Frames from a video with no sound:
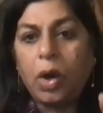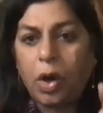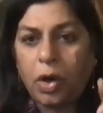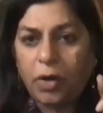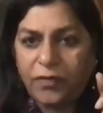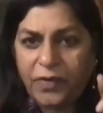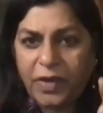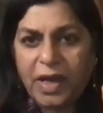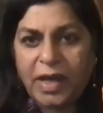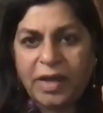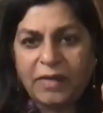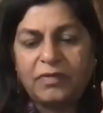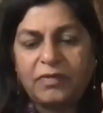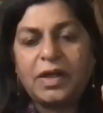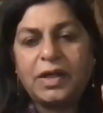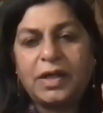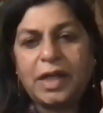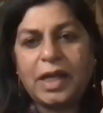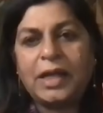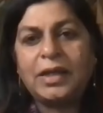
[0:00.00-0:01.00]
of
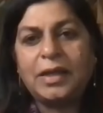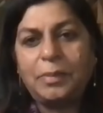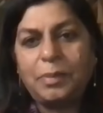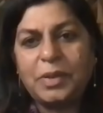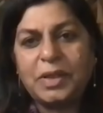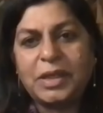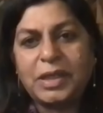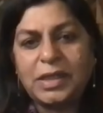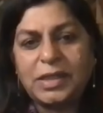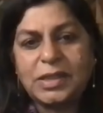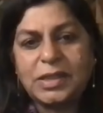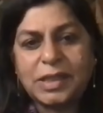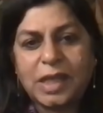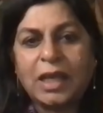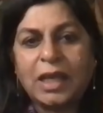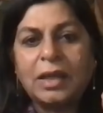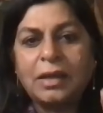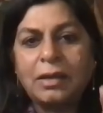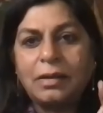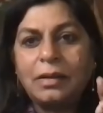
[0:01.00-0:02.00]
ever anybody
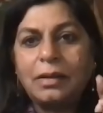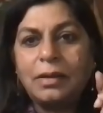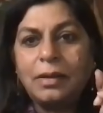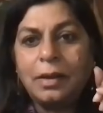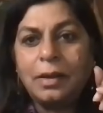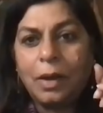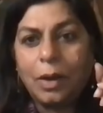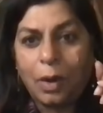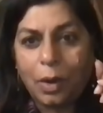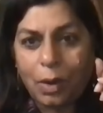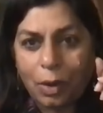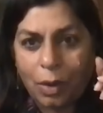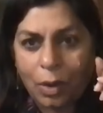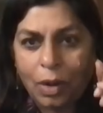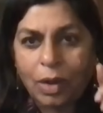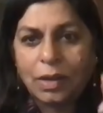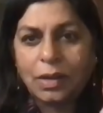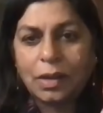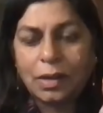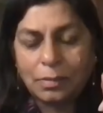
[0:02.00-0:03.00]
saying
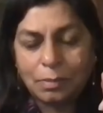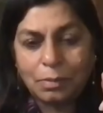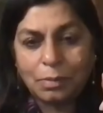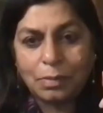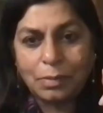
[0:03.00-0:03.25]
on